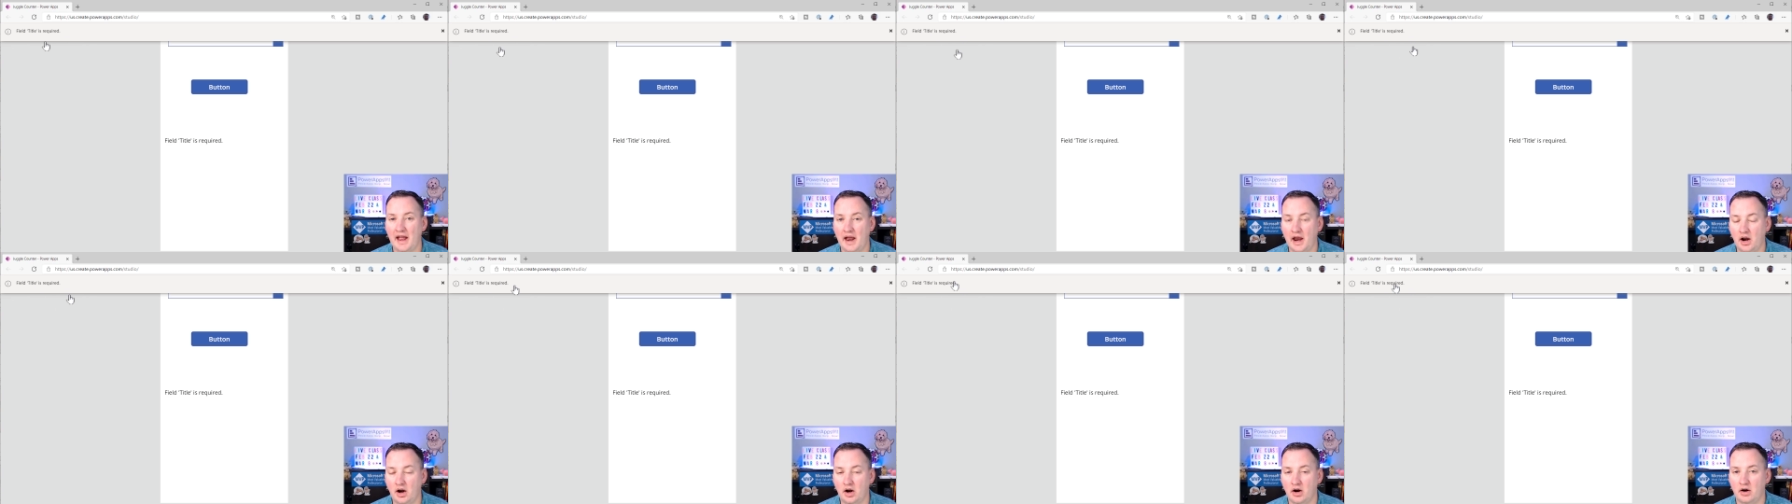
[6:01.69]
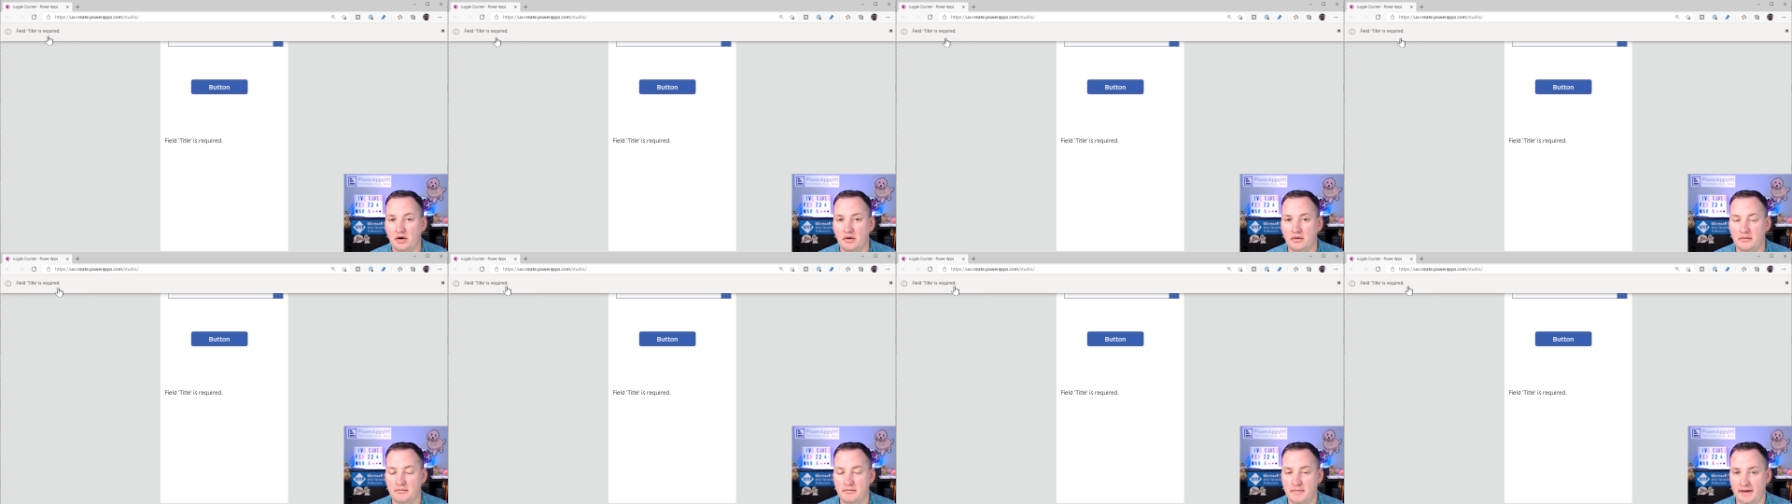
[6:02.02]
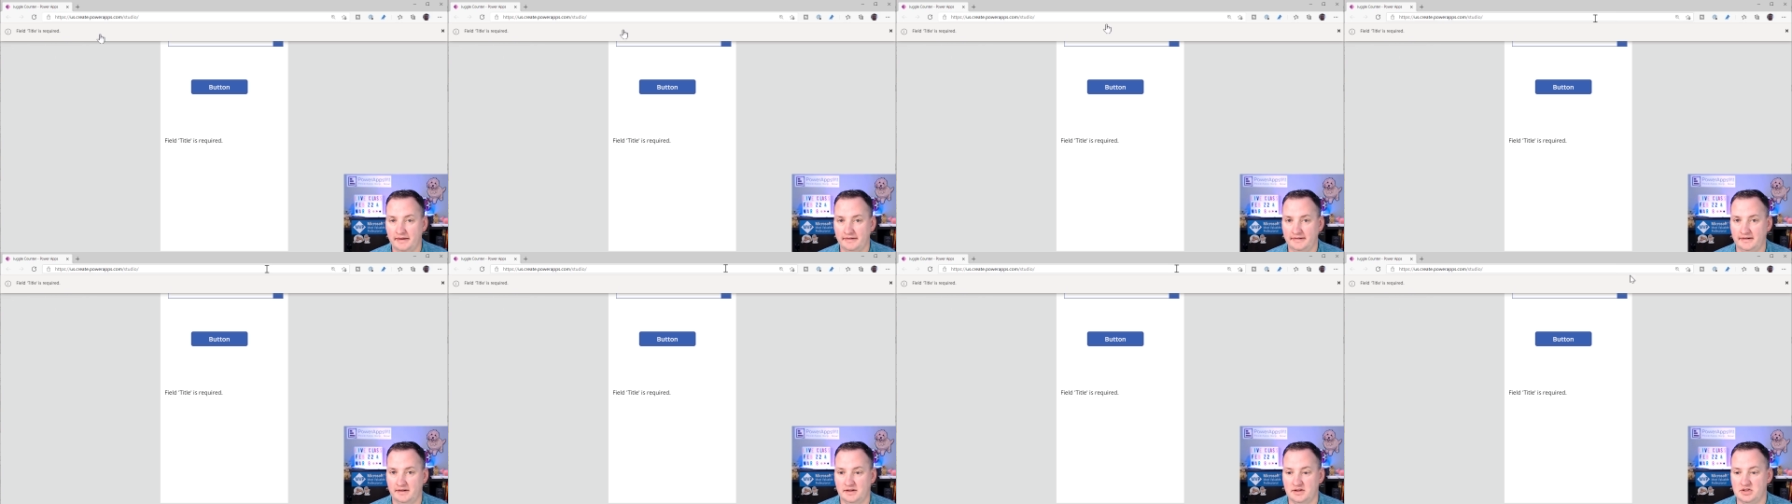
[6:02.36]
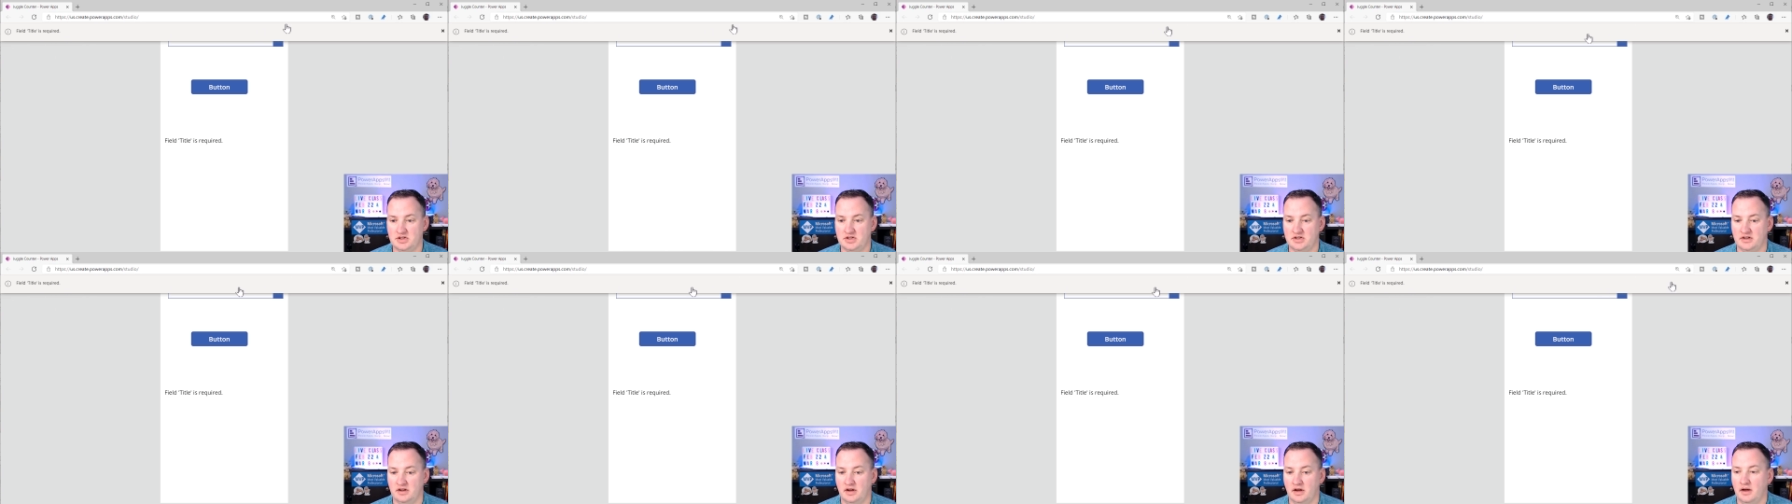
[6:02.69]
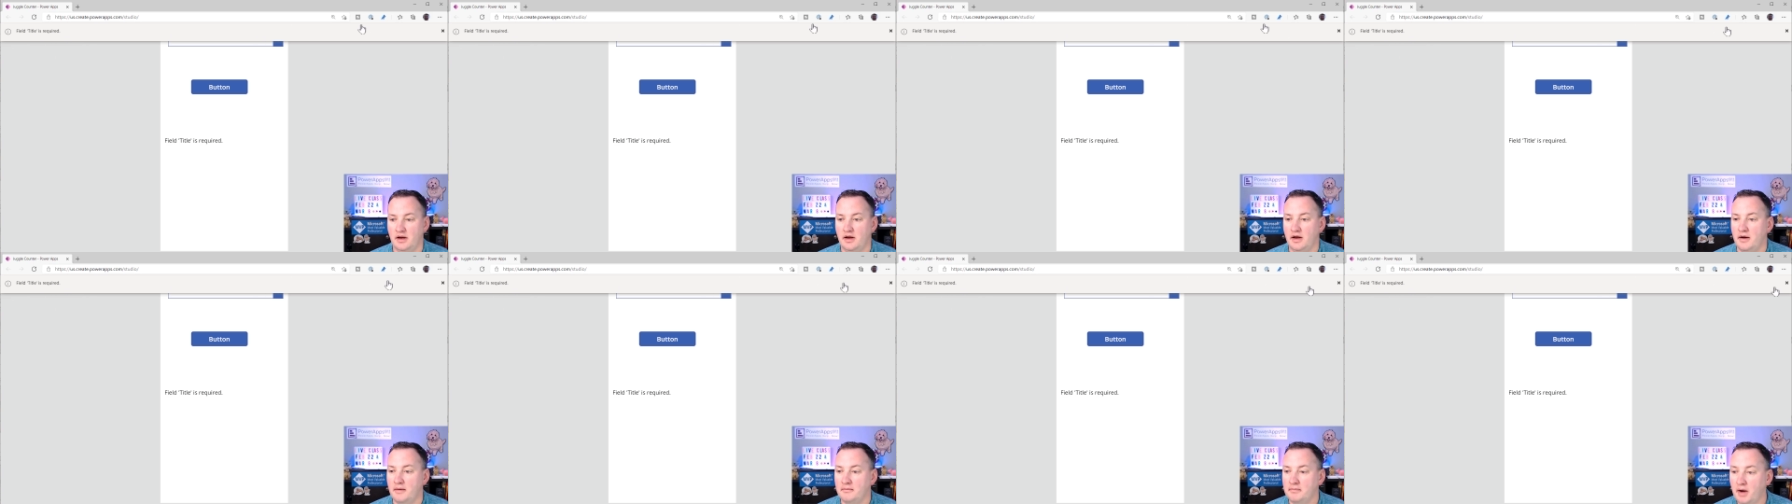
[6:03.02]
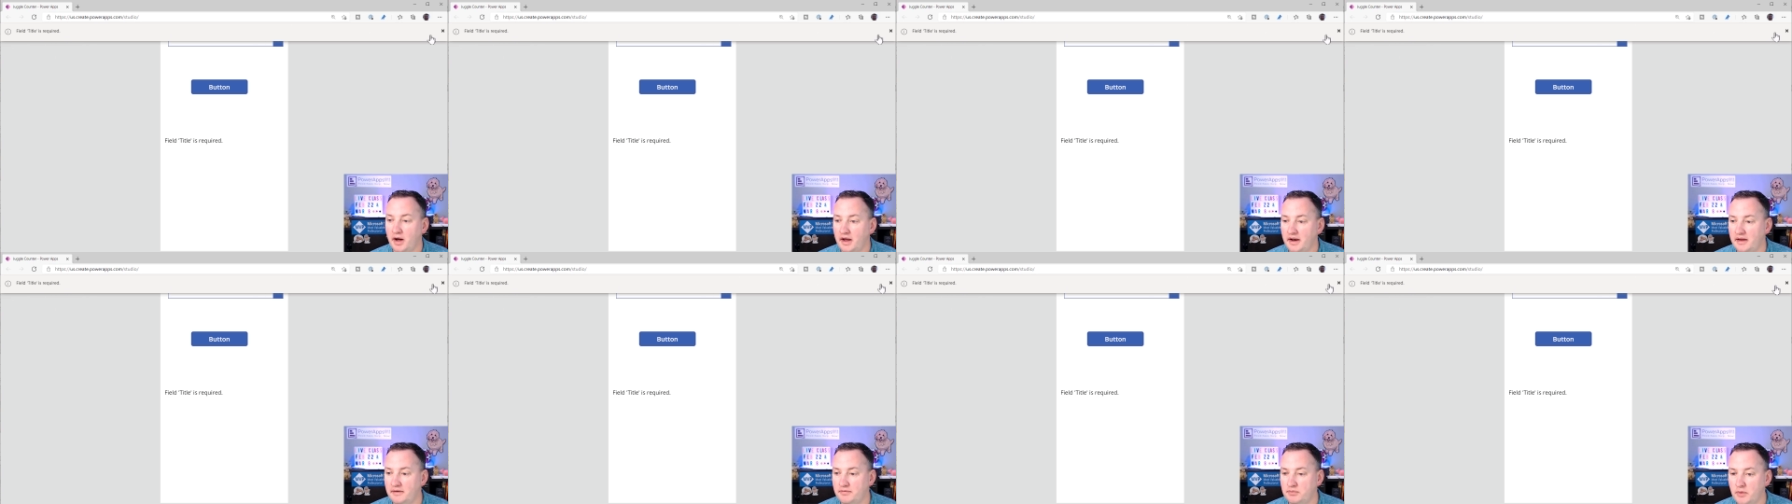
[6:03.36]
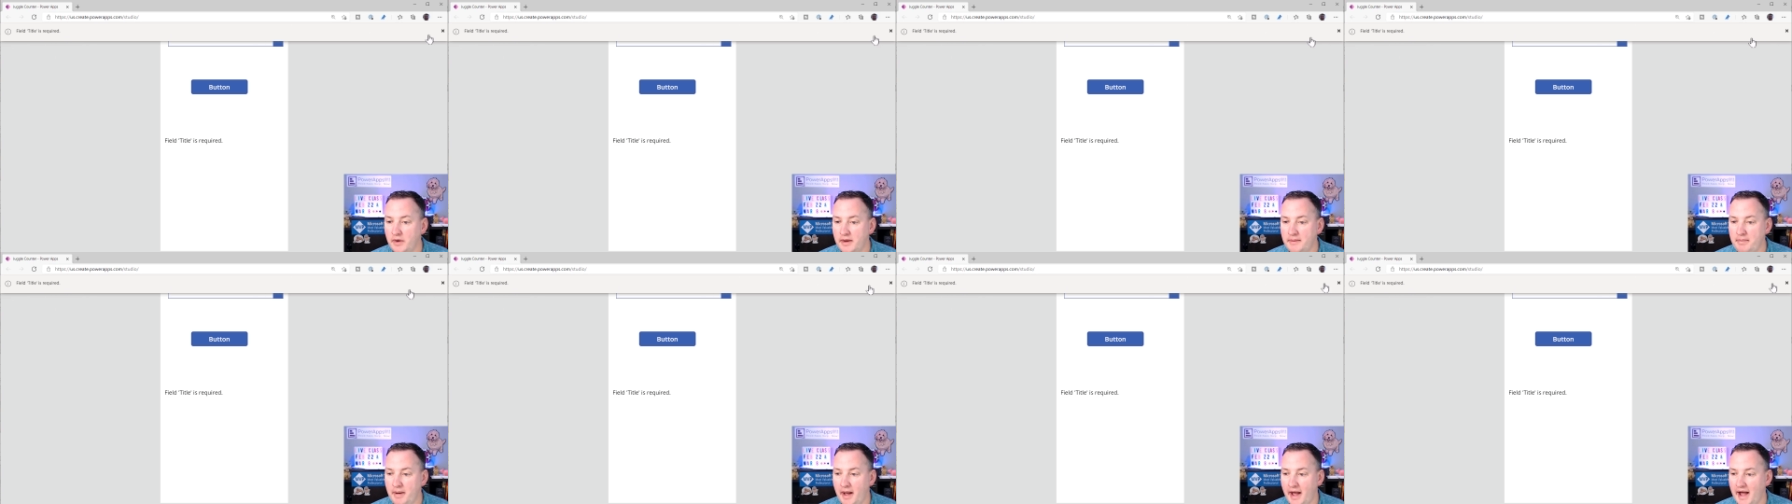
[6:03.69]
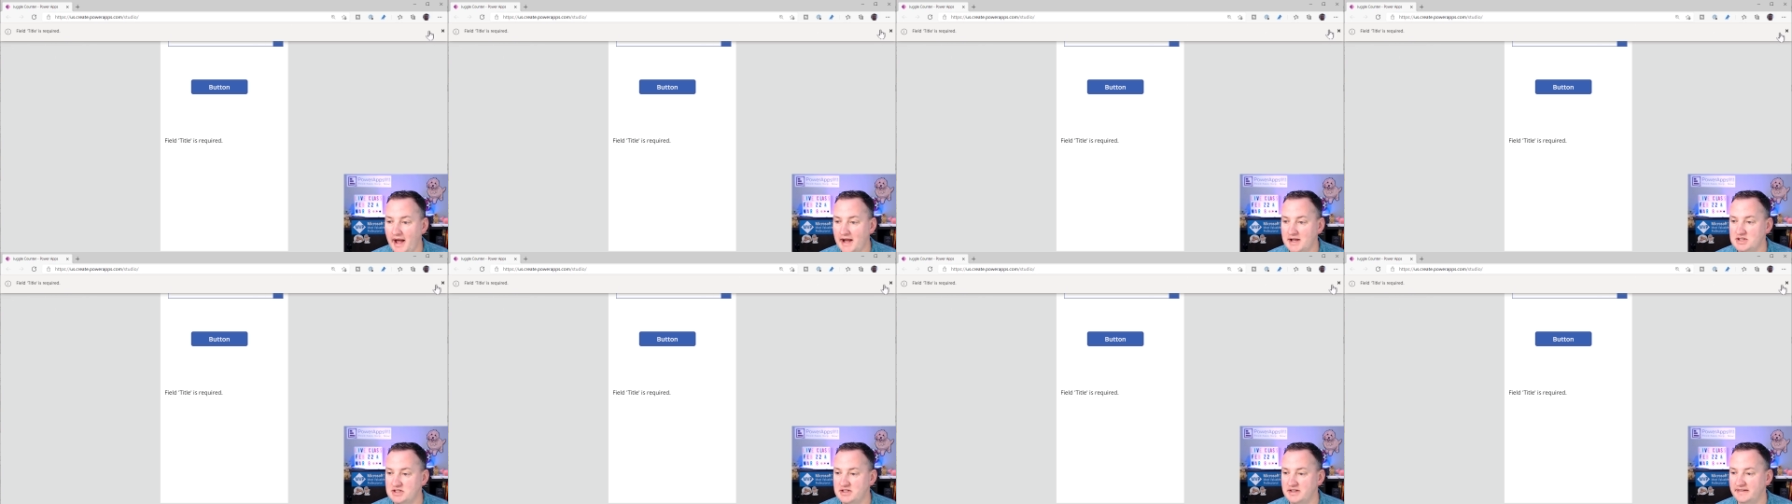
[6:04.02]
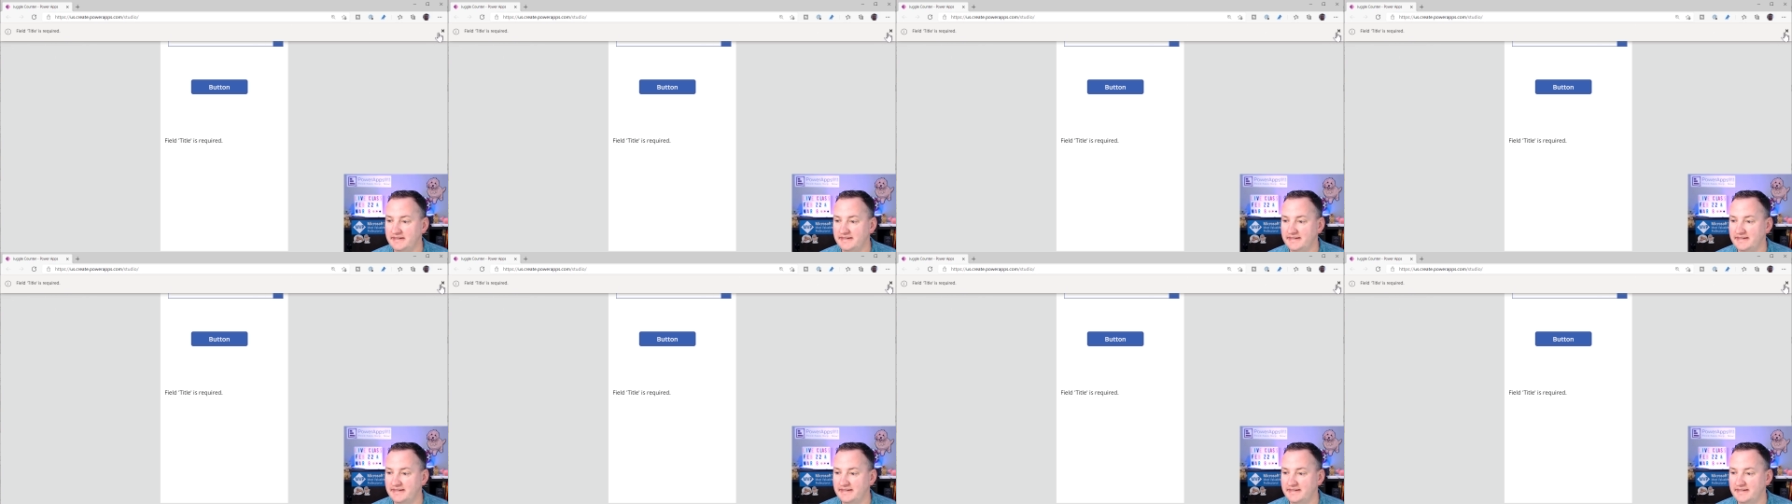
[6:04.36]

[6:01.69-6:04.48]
error message. But if we patch it